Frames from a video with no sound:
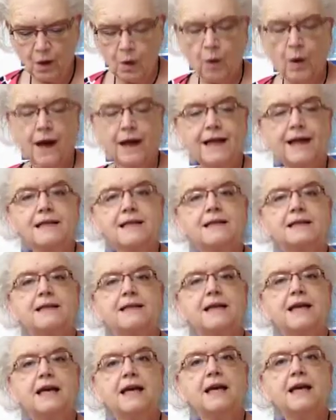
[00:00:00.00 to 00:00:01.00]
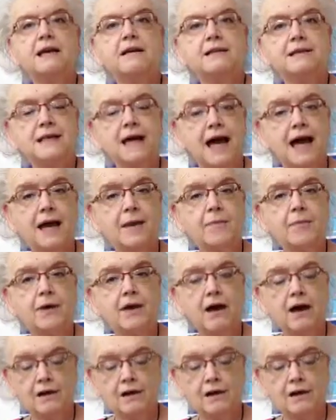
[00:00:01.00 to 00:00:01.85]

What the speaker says: What is the type